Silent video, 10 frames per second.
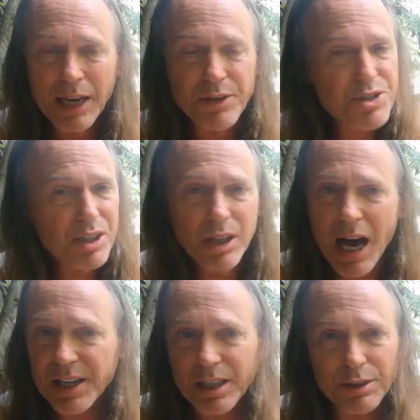And there's a
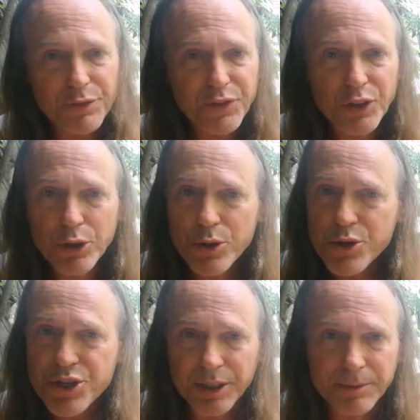lot of
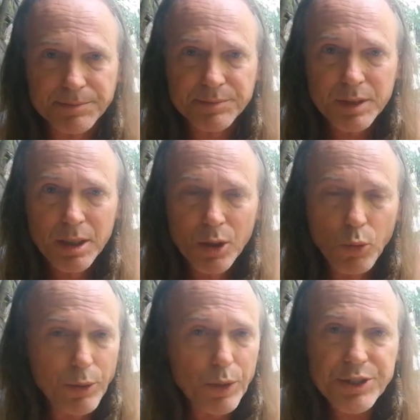confusion
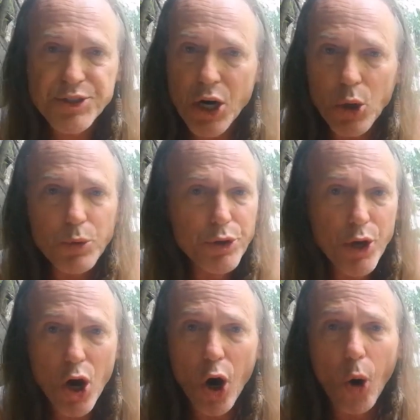when we don't
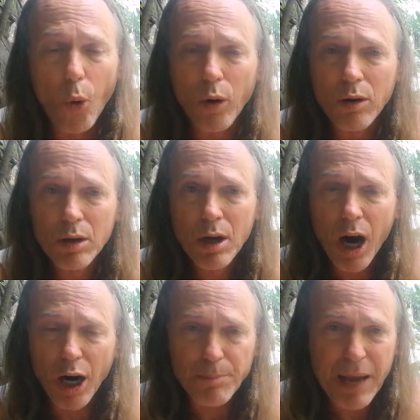know
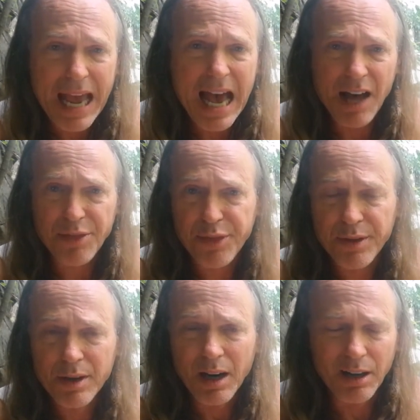our path,
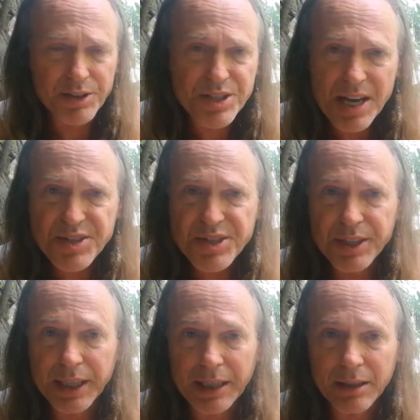our
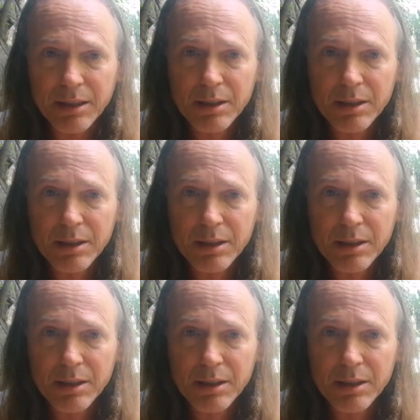destiny,